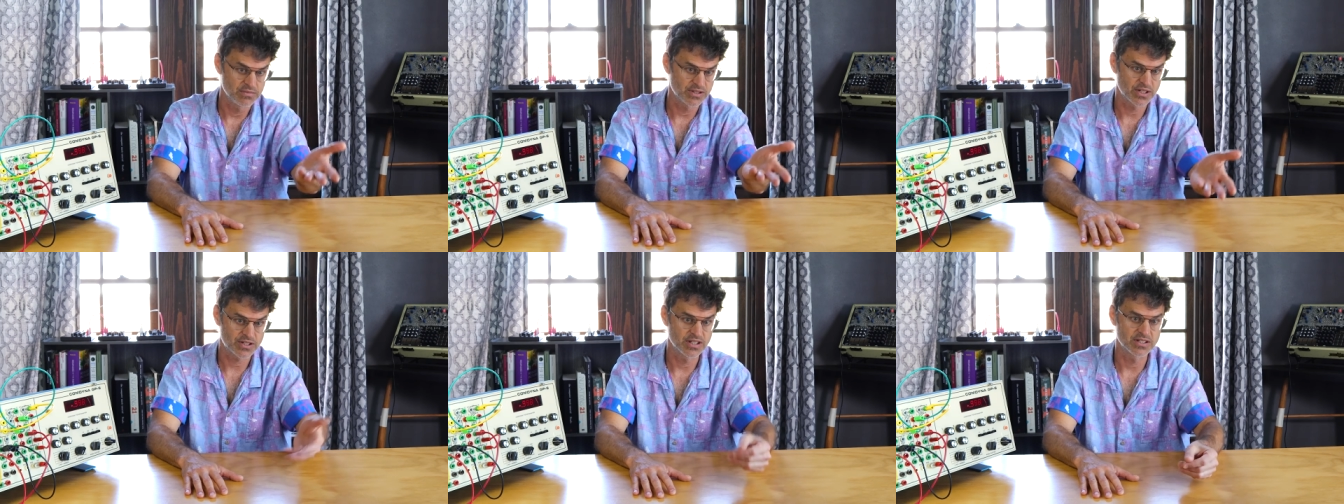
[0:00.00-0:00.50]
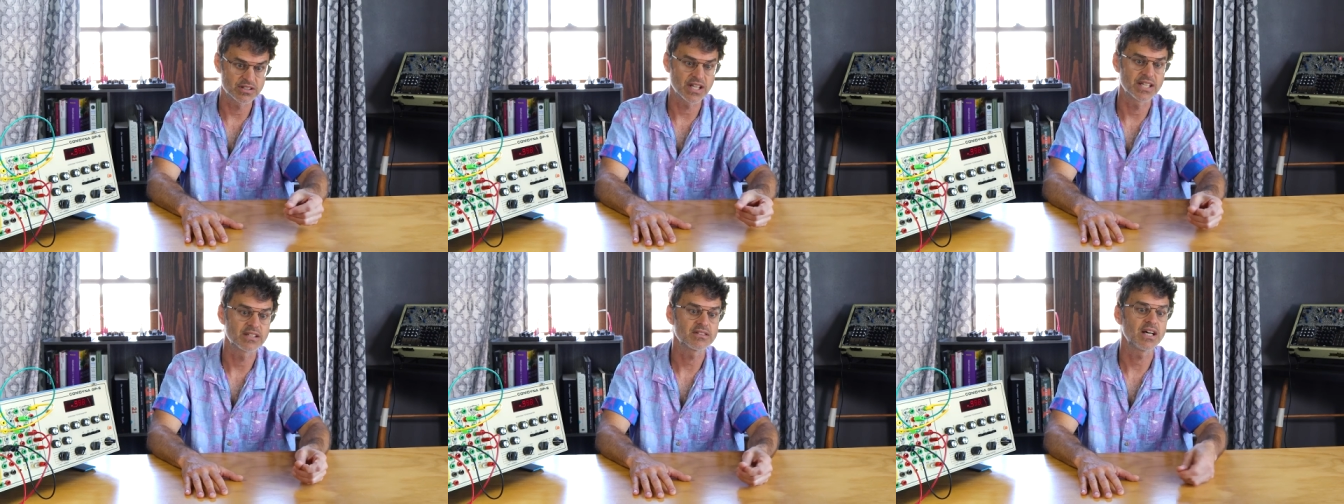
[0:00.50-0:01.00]
musicians
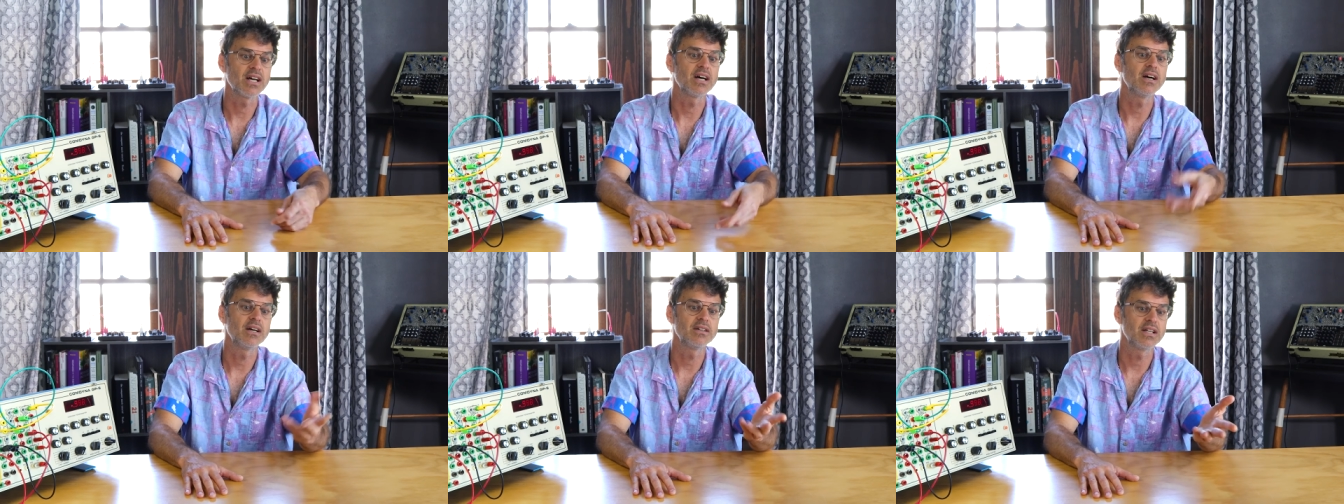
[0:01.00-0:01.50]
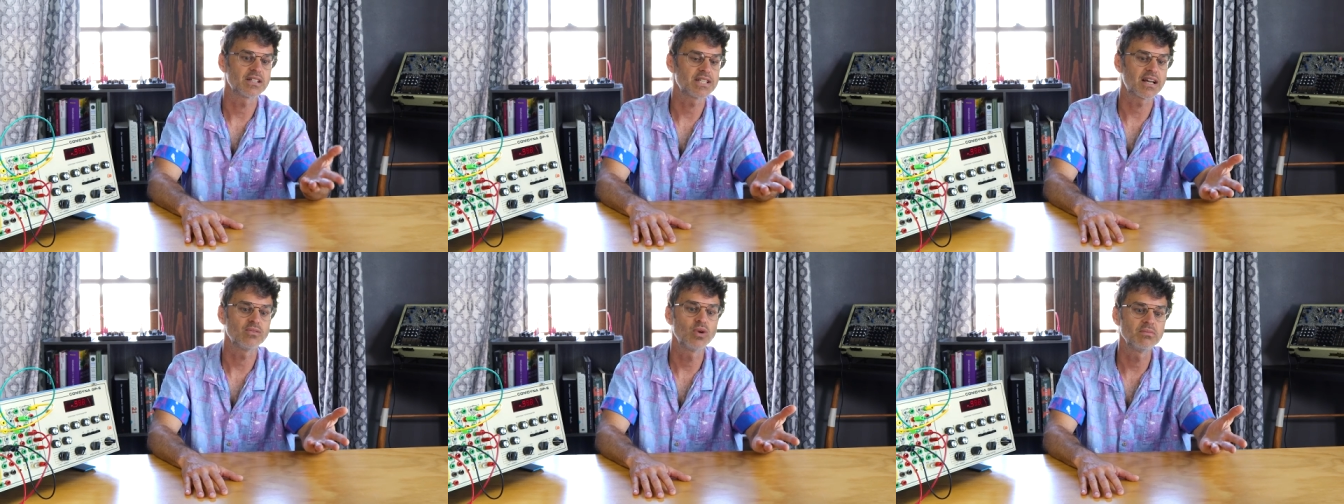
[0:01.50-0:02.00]
like uh, like
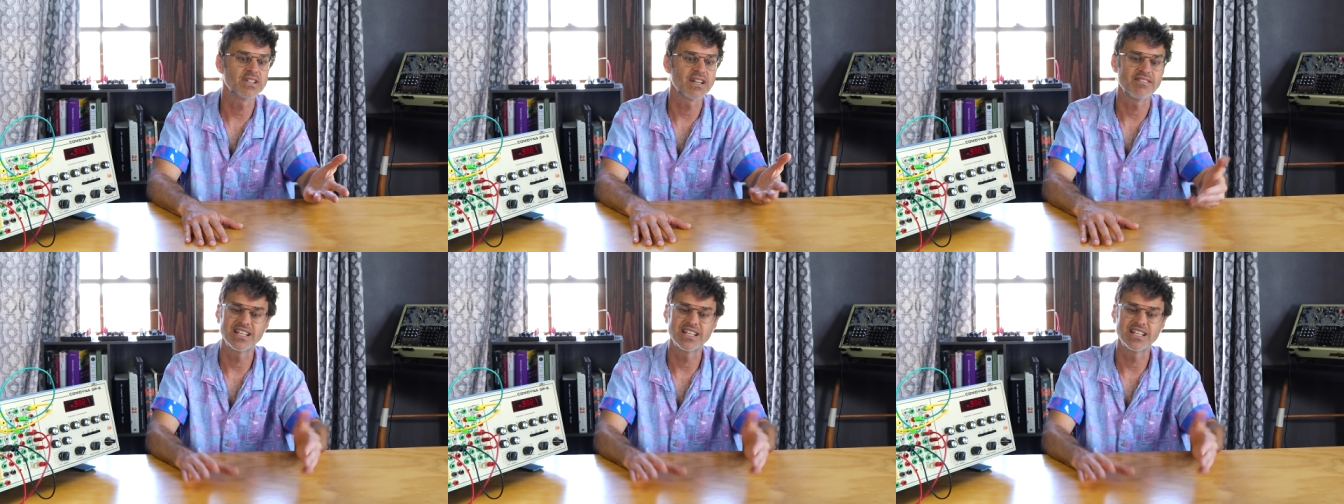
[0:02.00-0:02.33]
Second Woman.